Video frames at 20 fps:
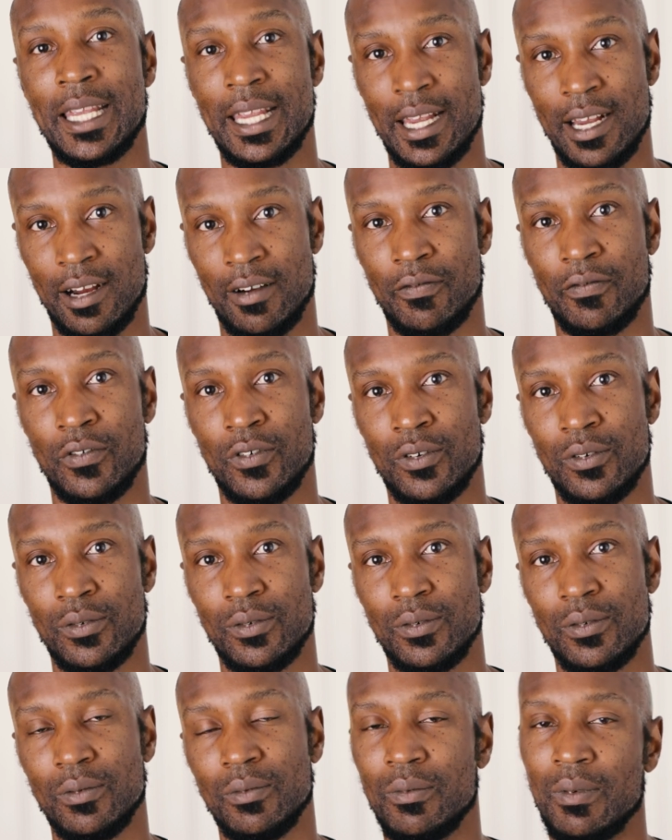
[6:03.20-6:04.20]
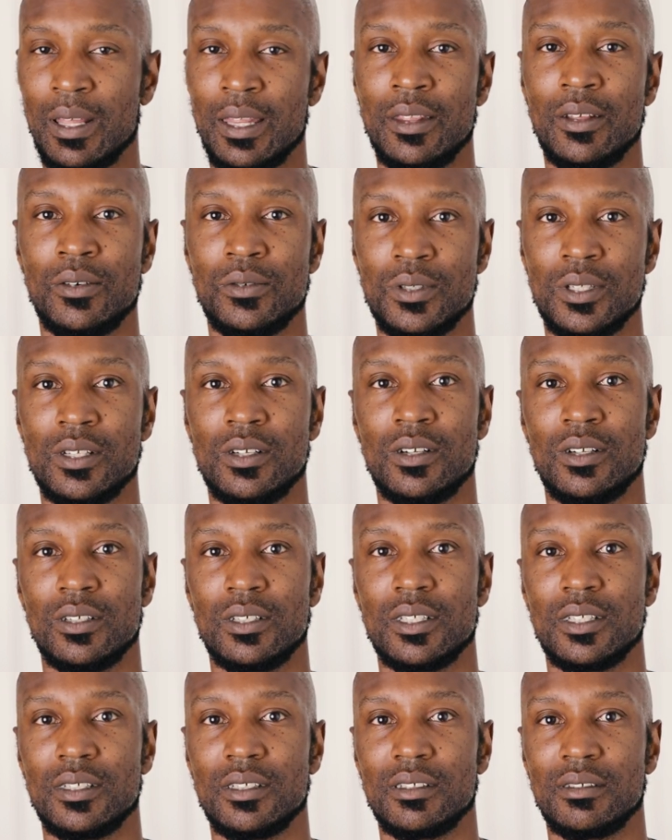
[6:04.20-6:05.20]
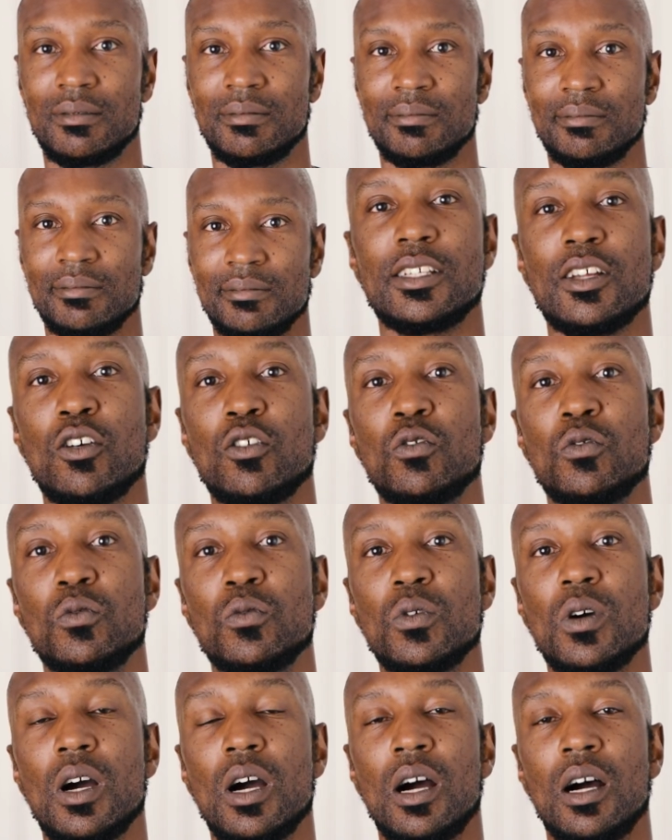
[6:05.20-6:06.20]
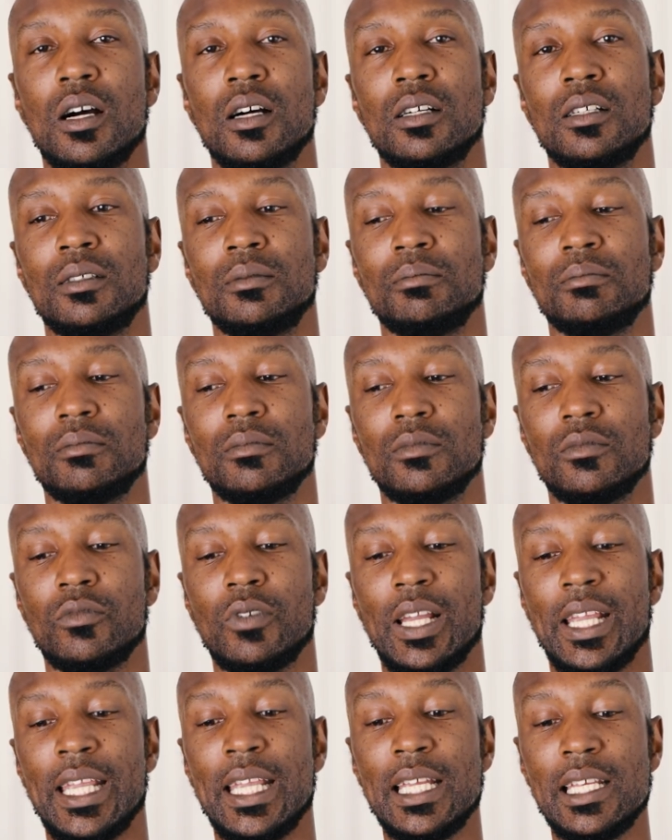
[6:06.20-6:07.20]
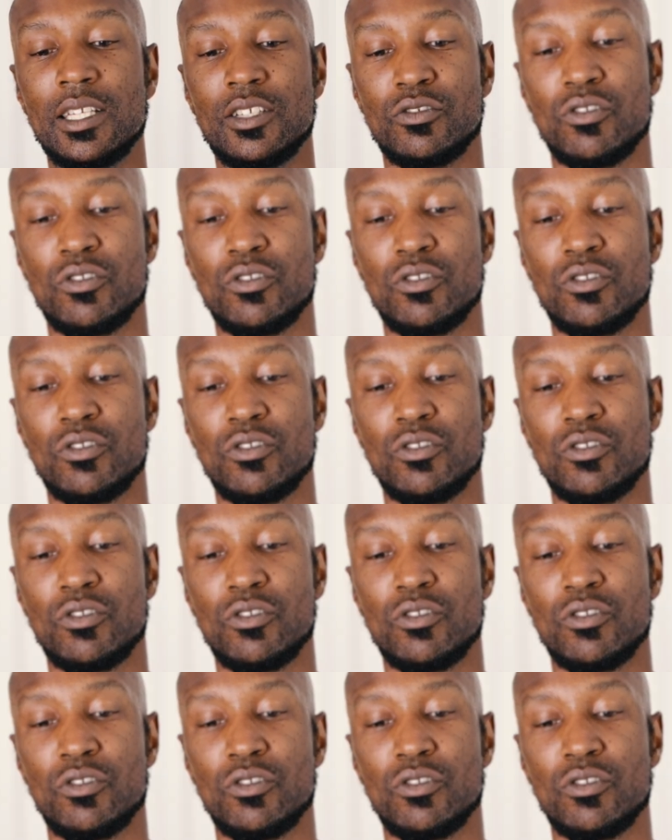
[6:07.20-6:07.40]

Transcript: careful with those dogs. So with heat